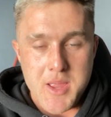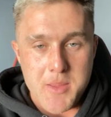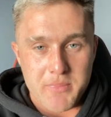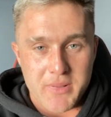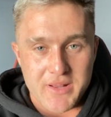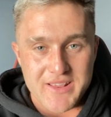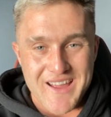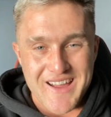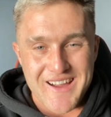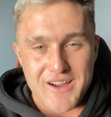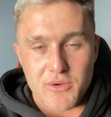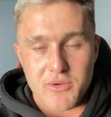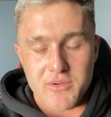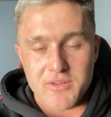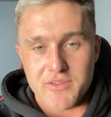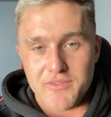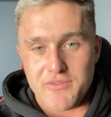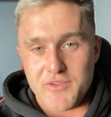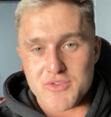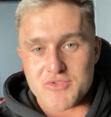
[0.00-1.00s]
But now,
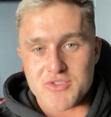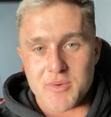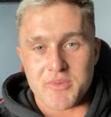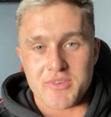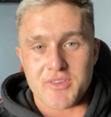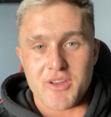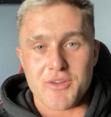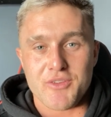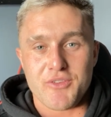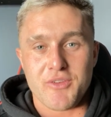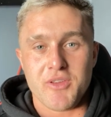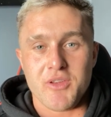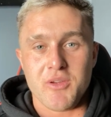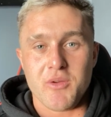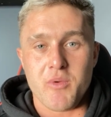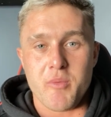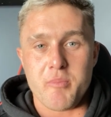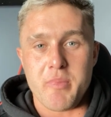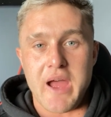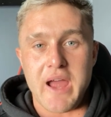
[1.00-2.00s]
the future episodes,
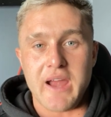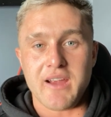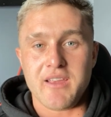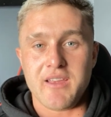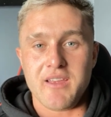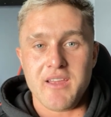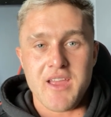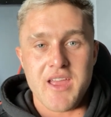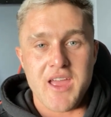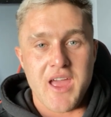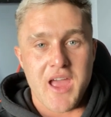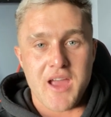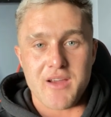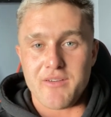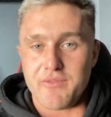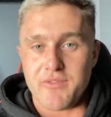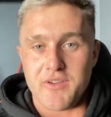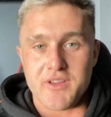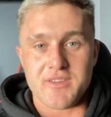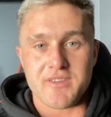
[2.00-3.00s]
we're back.
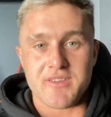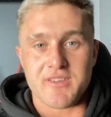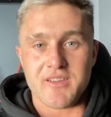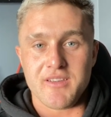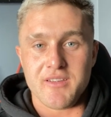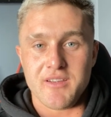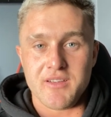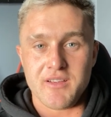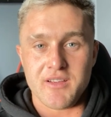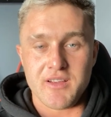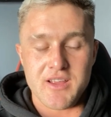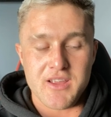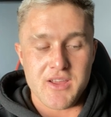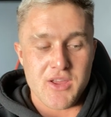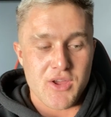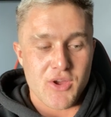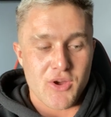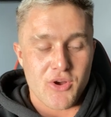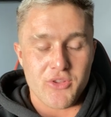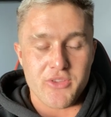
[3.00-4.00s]
Everything's
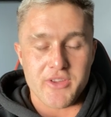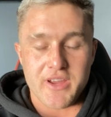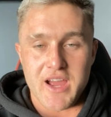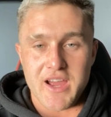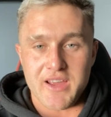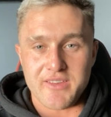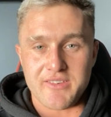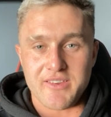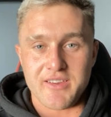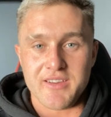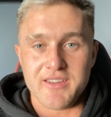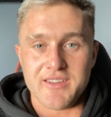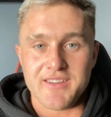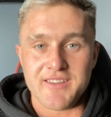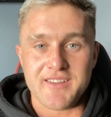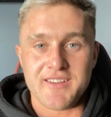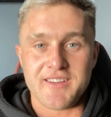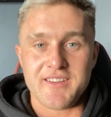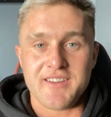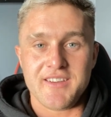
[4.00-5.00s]
on the gas.
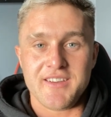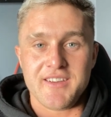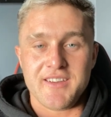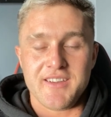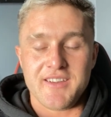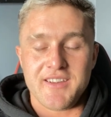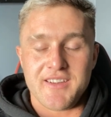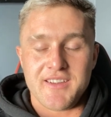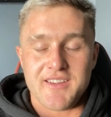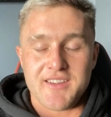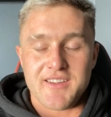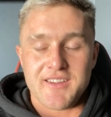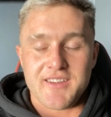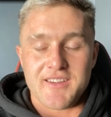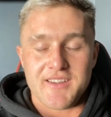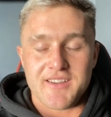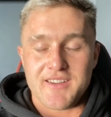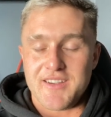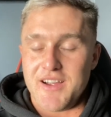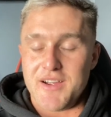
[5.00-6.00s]

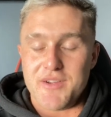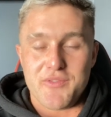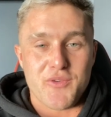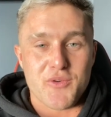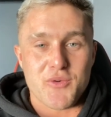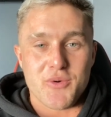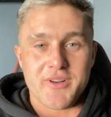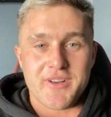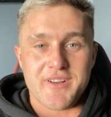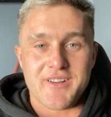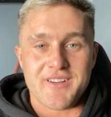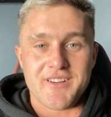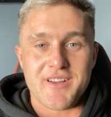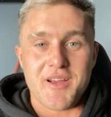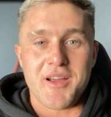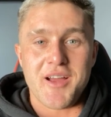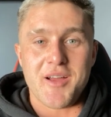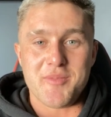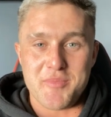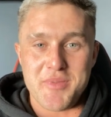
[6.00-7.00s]
Going forward,
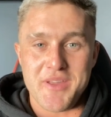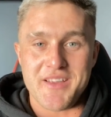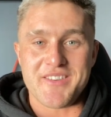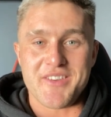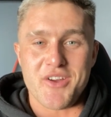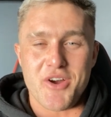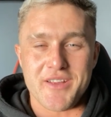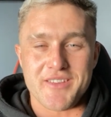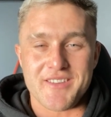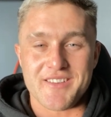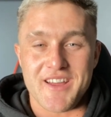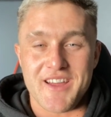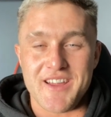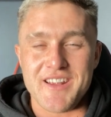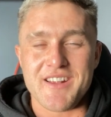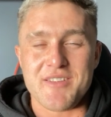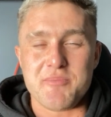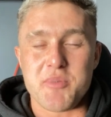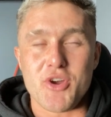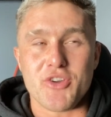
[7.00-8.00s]
I'm a bit tired
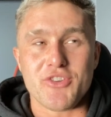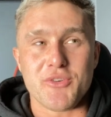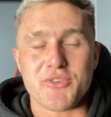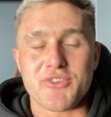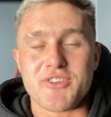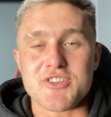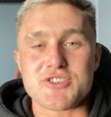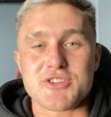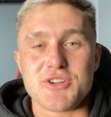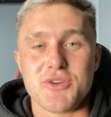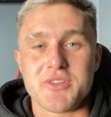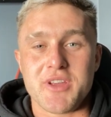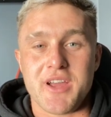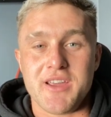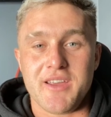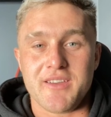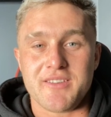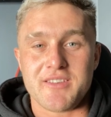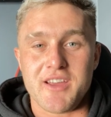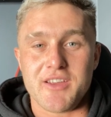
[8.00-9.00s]
today. Because it was such a long day
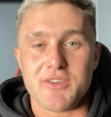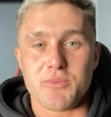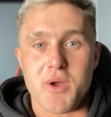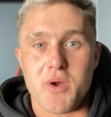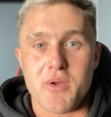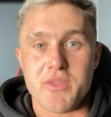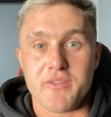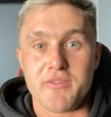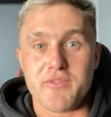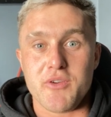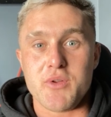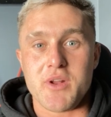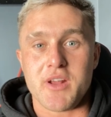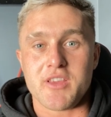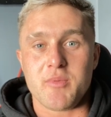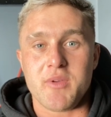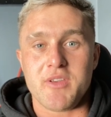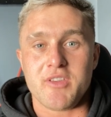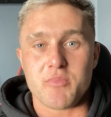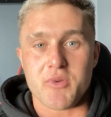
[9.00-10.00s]
yesterday as well, and the food had
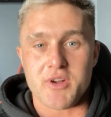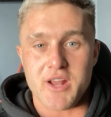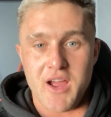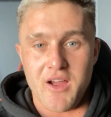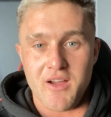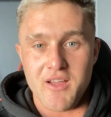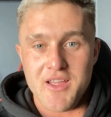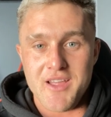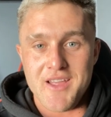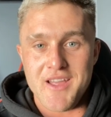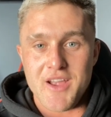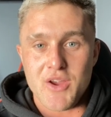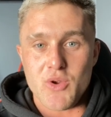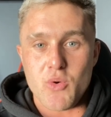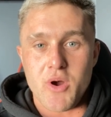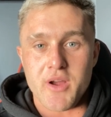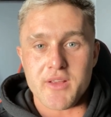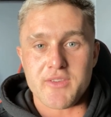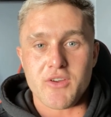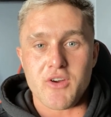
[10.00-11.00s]
to be spread out.
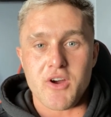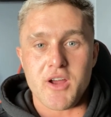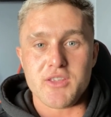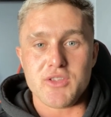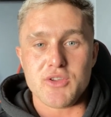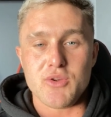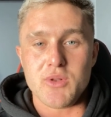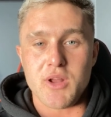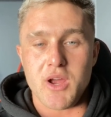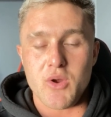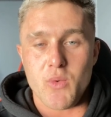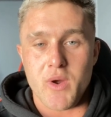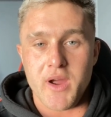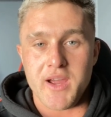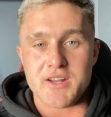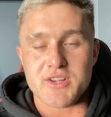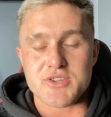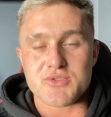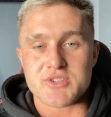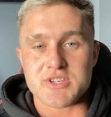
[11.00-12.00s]
Quite tired, new low
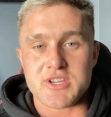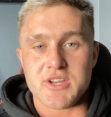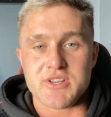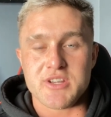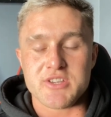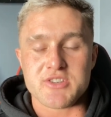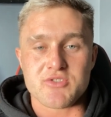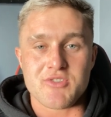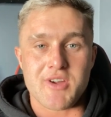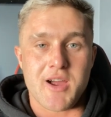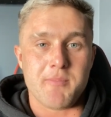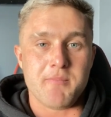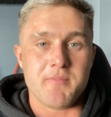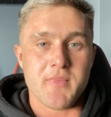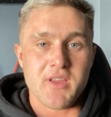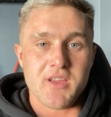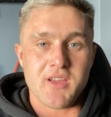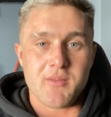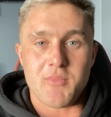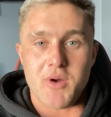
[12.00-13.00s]
weigh-in, as you'll see on Instagram.
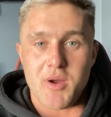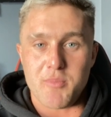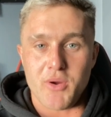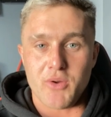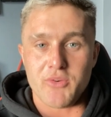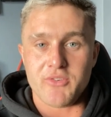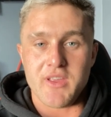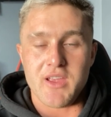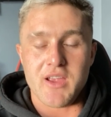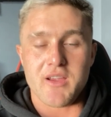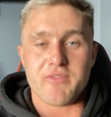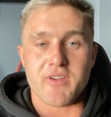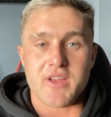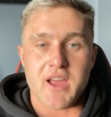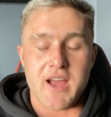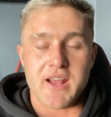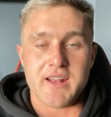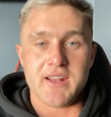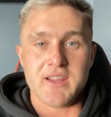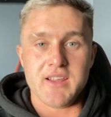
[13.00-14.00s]
Might post it here if I
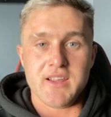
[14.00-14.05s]
can.